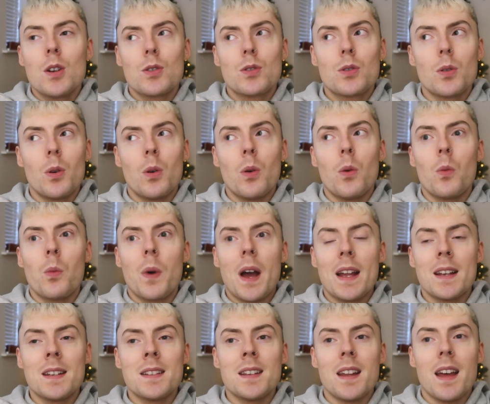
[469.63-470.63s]
So
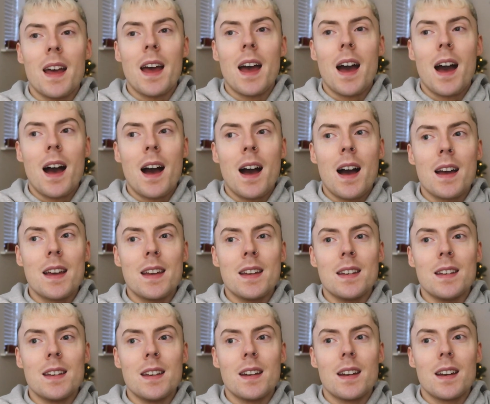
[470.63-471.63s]
when
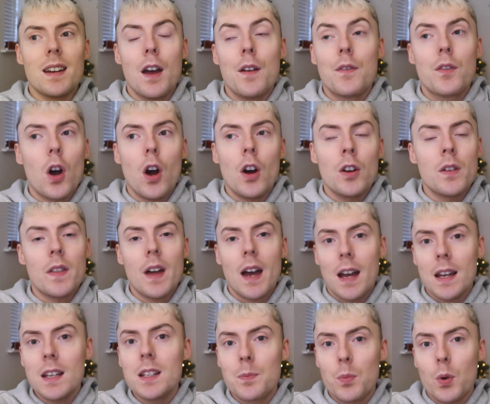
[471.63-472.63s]
I have got another
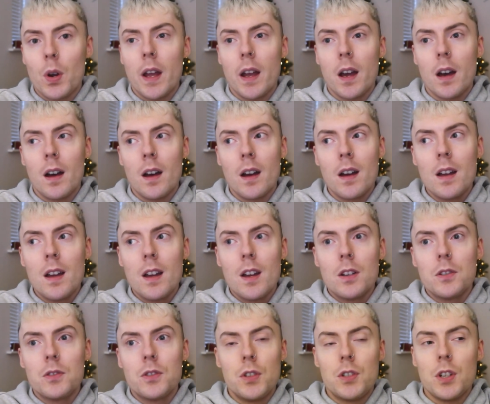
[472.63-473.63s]
icebreaker
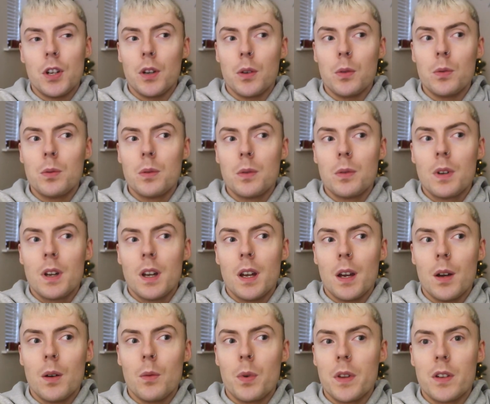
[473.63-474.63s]
to do
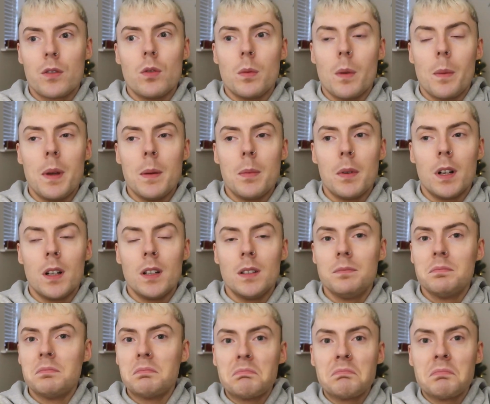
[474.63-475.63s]
with a group of
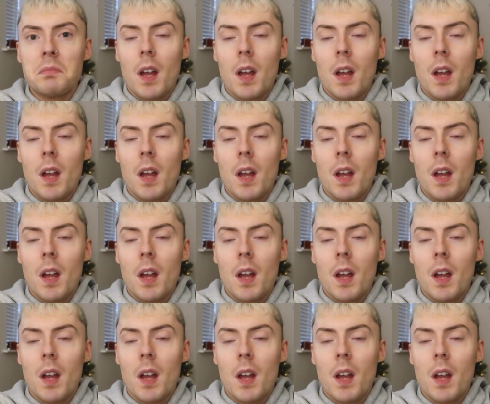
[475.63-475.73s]
people,